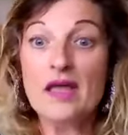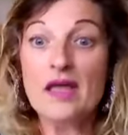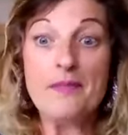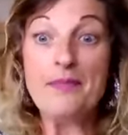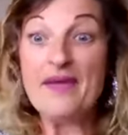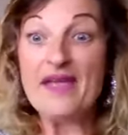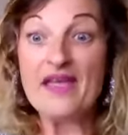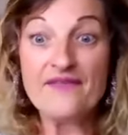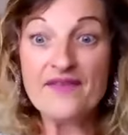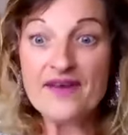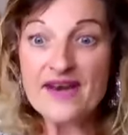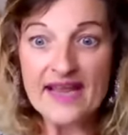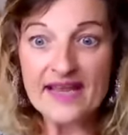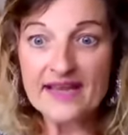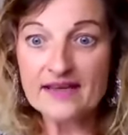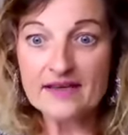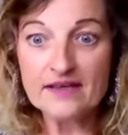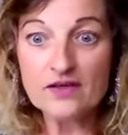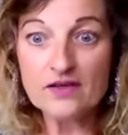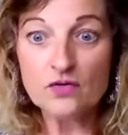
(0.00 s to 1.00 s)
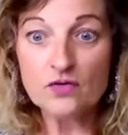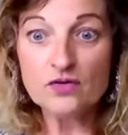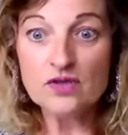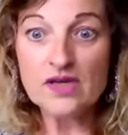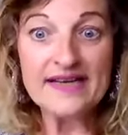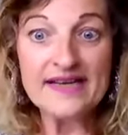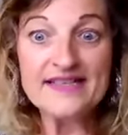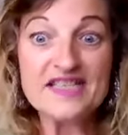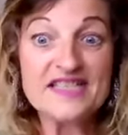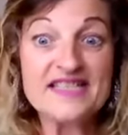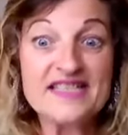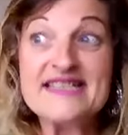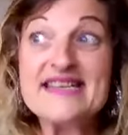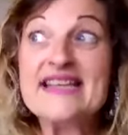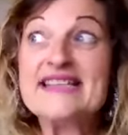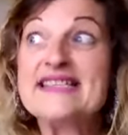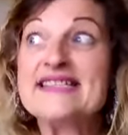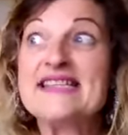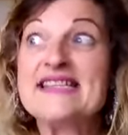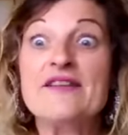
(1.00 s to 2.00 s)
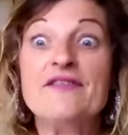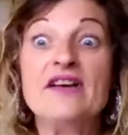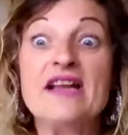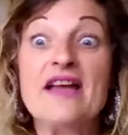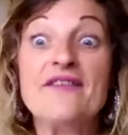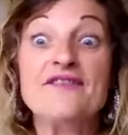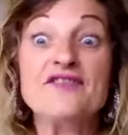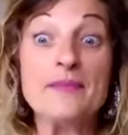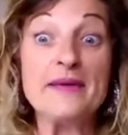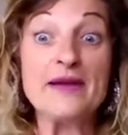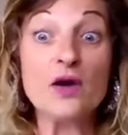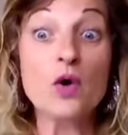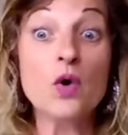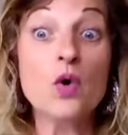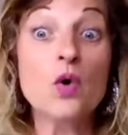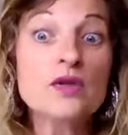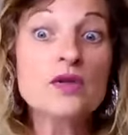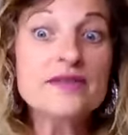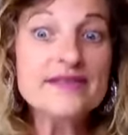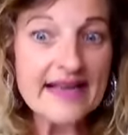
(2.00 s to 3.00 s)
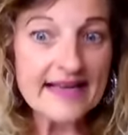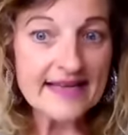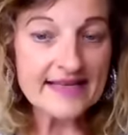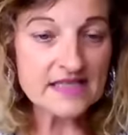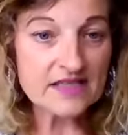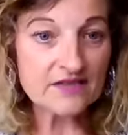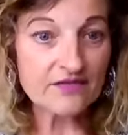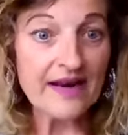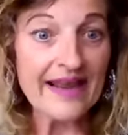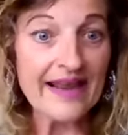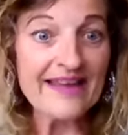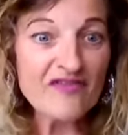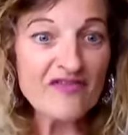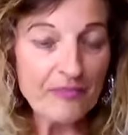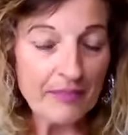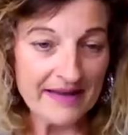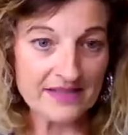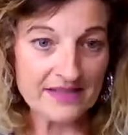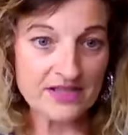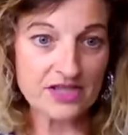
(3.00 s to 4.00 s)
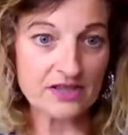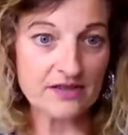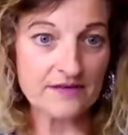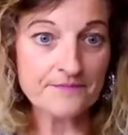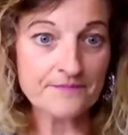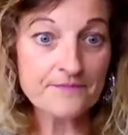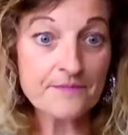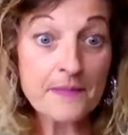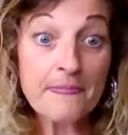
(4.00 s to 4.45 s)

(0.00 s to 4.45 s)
a bit of a negative, you know, it doesn't necessarily have to be a whole negative life pattern.